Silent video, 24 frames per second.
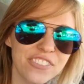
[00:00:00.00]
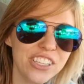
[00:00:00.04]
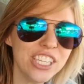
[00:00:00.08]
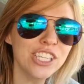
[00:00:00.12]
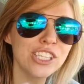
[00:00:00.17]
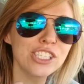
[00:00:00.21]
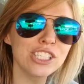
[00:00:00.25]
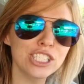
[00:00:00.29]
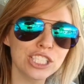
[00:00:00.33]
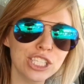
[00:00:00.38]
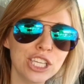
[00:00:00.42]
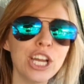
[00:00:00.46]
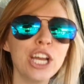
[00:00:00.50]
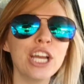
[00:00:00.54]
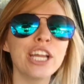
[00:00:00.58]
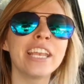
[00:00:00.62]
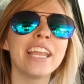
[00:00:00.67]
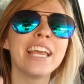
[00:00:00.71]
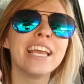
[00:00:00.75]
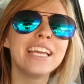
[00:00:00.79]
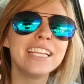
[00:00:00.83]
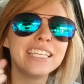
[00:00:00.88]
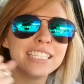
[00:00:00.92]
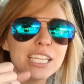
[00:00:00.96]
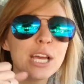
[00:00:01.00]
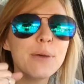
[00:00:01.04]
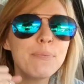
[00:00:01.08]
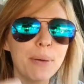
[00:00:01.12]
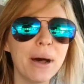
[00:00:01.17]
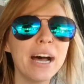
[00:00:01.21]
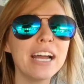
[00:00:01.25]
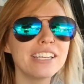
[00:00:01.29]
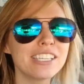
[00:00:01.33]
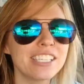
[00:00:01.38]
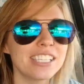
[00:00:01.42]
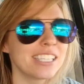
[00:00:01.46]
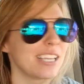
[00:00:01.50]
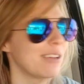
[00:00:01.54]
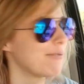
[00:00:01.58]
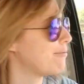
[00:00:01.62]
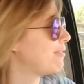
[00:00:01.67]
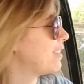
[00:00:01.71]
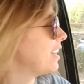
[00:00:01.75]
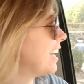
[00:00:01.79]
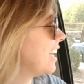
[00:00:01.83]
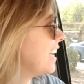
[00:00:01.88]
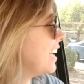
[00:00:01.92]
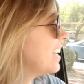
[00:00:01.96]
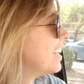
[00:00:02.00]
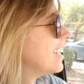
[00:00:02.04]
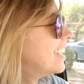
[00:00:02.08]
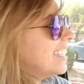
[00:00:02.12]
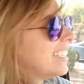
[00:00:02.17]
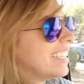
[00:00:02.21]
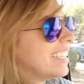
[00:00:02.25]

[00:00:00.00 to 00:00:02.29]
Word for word: feels good to punch something.